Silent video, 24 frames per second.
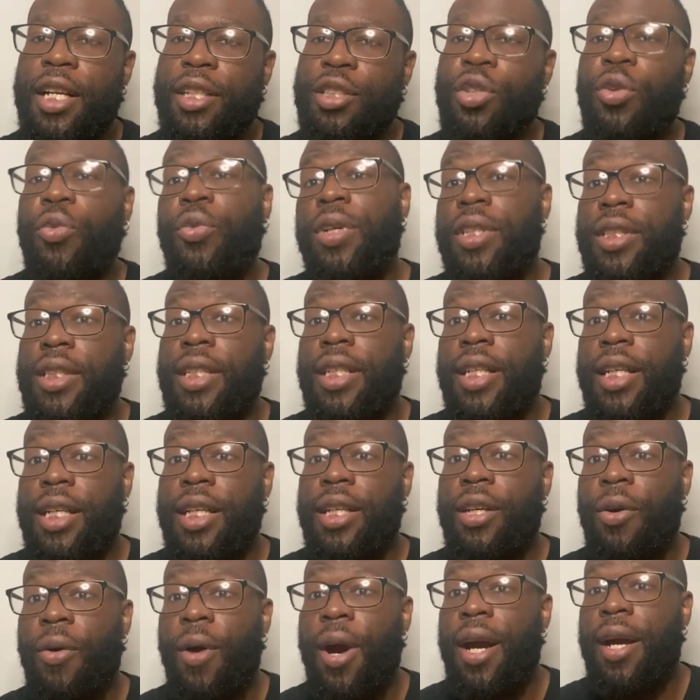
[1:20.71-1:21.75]
the
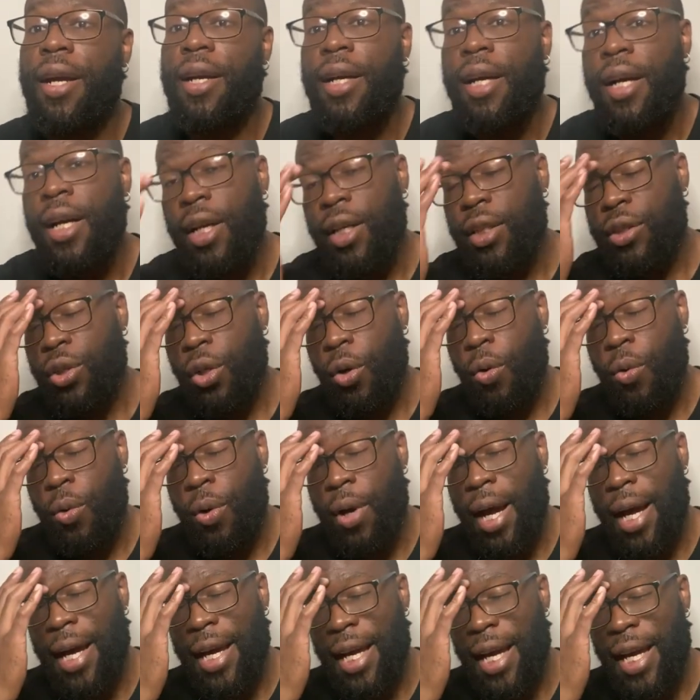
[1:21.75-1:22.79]
reasoning, right? So
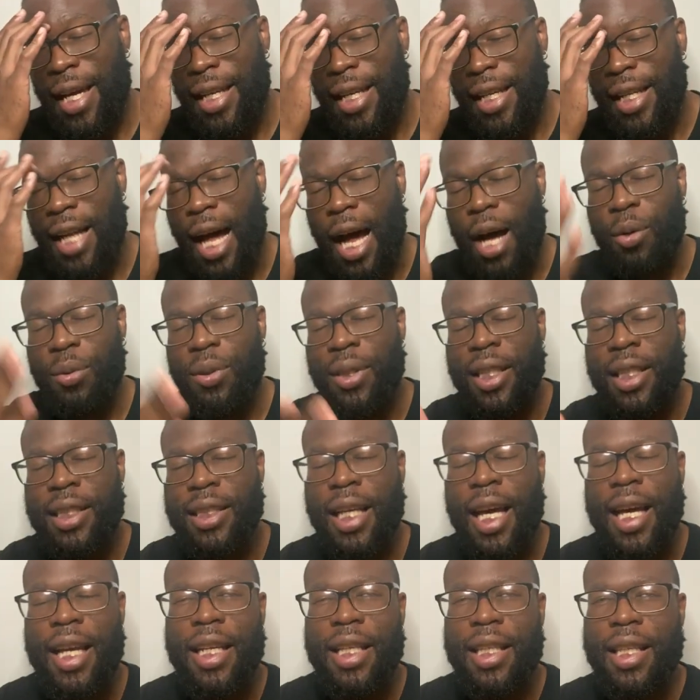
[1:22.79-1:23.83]
I don't think it's
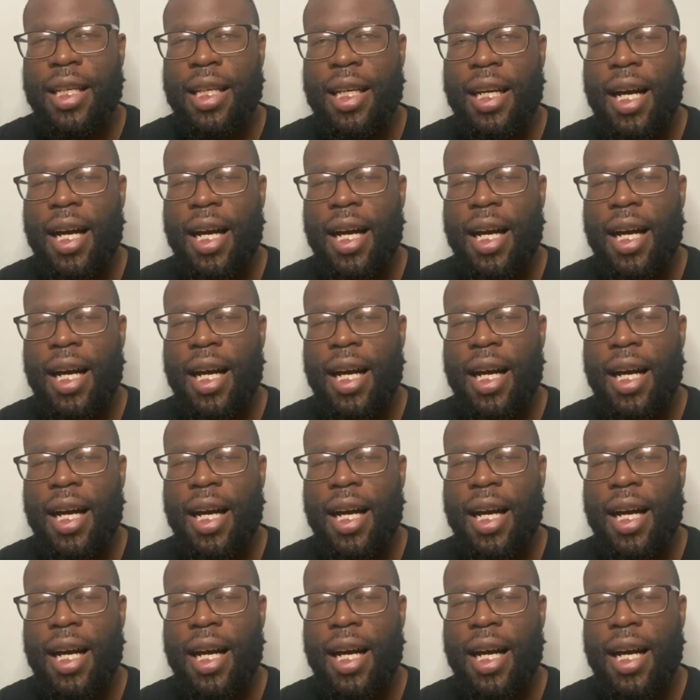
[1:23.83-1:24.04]
anything